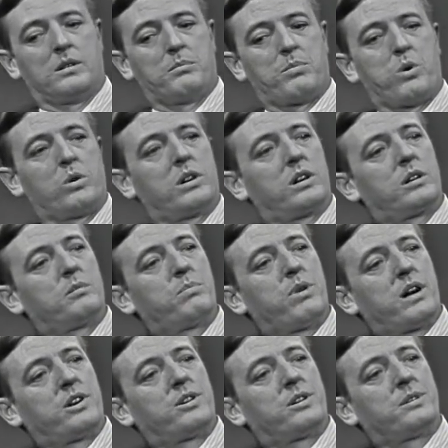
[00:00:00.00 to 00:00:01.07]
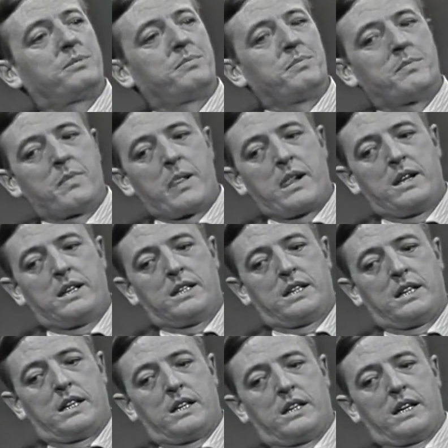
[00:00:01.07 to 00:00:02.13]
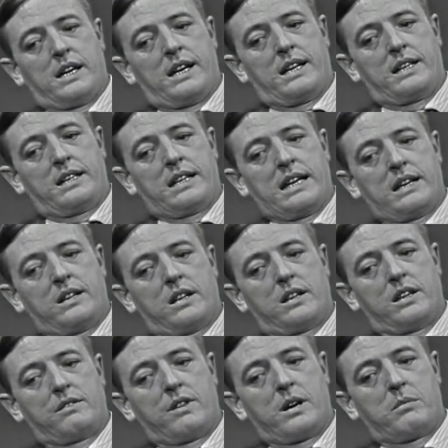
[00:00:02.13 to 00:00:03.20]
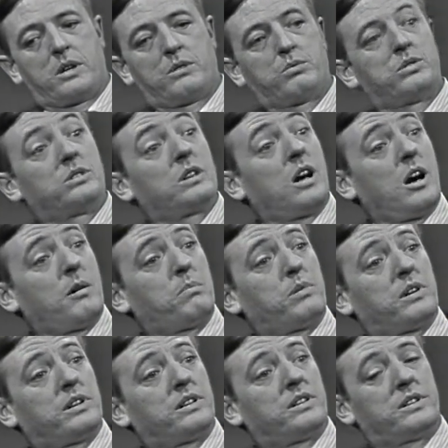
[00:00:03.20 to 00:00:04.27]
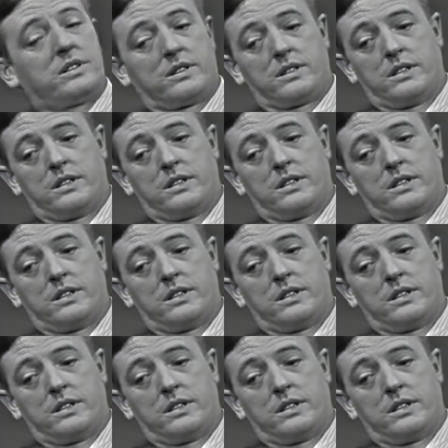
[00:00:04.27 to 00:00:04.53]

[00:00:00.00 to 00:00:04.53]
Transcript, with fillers: political pressure, uh, and that nothing very much was accomplished.